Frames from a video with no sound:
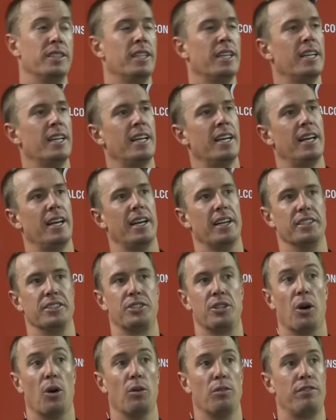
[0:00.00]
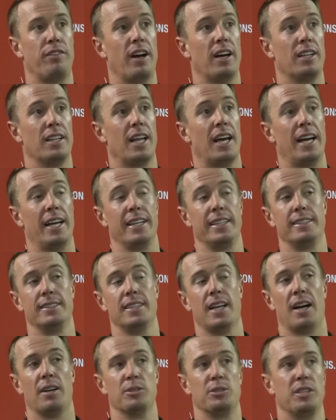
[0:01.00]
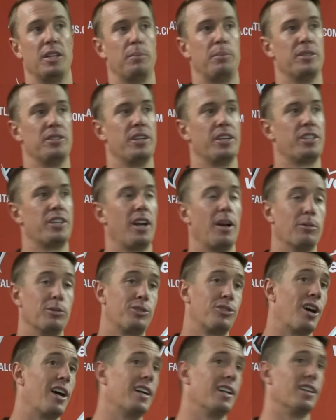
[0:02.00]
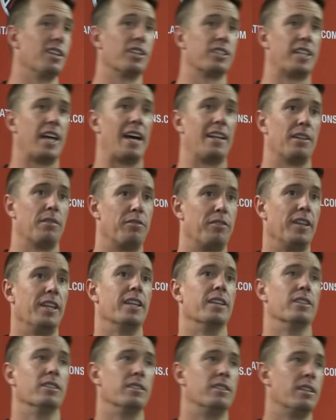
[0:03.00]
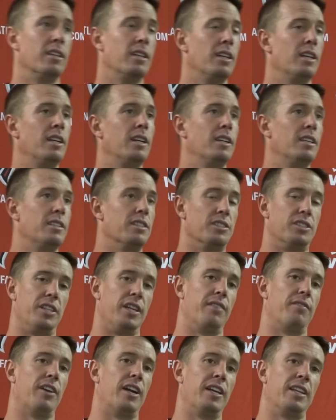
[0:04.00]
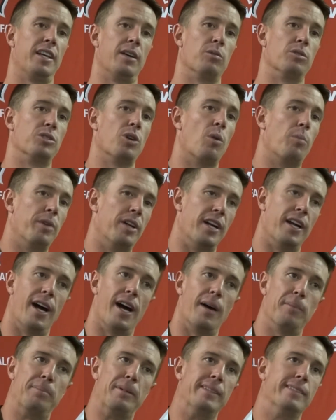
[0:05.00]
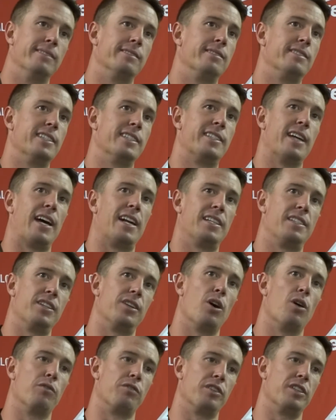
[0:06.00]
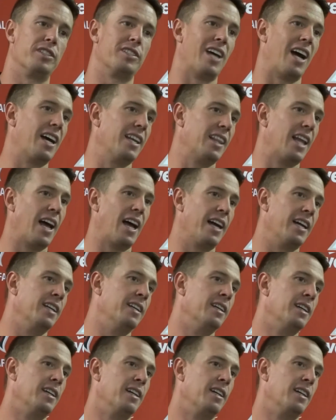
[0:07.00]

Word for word: Mm-hmm. And so it felt like you know, I was in a position, I was trying to look down the field to see if anything was opening up and decided to go for the sideline.